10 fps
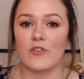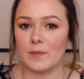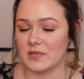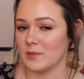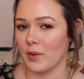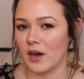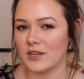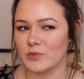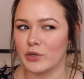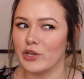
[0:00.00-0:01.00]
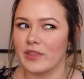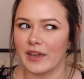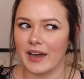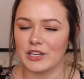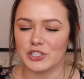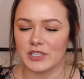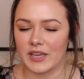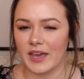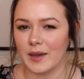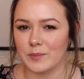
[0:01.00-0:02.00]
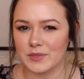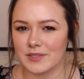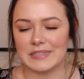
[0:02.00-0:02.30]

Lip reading: from this box. What do you think I should have kept?